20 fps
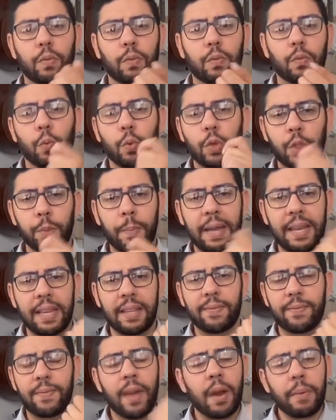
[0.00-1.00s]
which made it
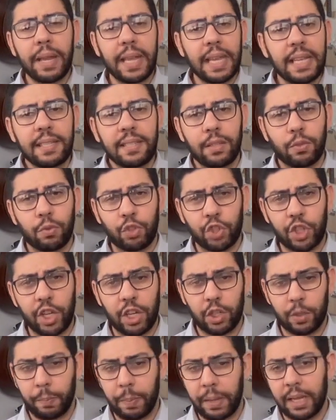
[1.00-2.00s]
very easy to
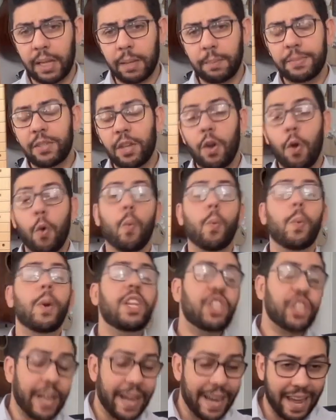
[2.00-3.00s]
change pickups,
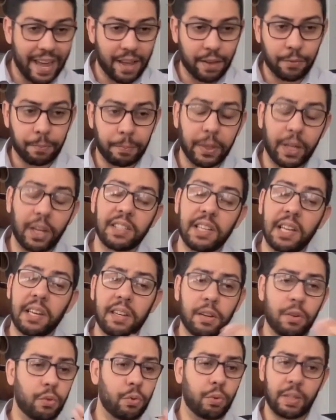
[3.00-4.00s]
which I have because I
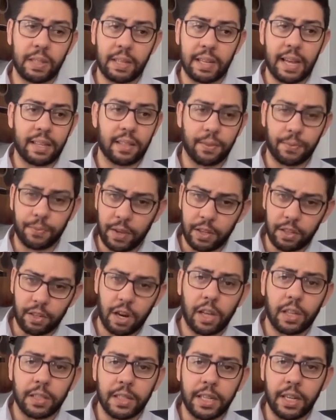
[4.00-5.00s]
didn't really like the Fender
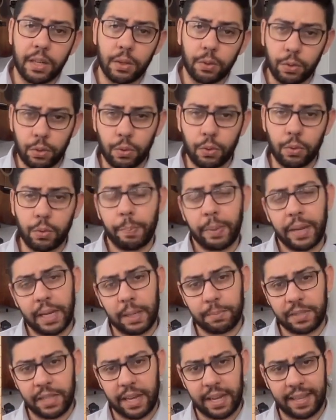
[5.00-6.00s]
Alnico 2
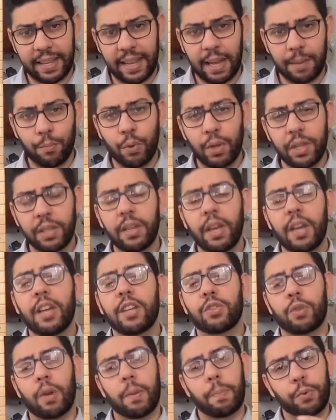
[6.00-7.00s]
pickups that it come with,
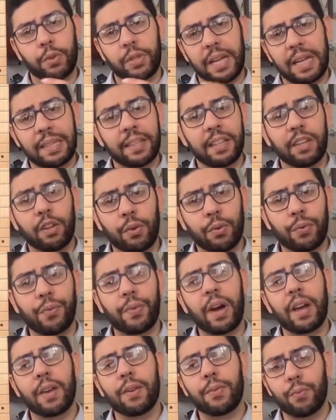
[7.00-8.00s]
so I put Alnico
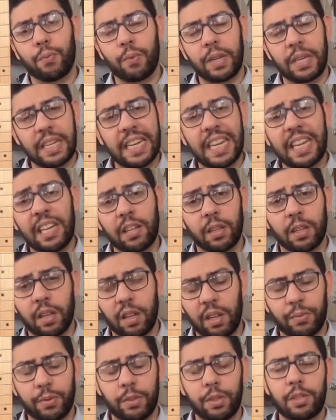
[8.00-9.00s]
5 with nickel
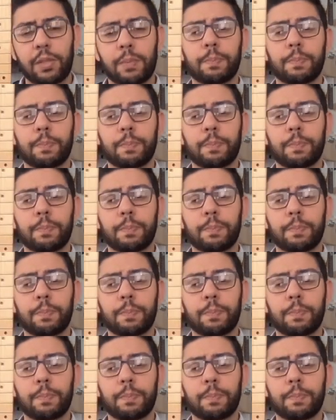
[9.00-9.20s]
covers.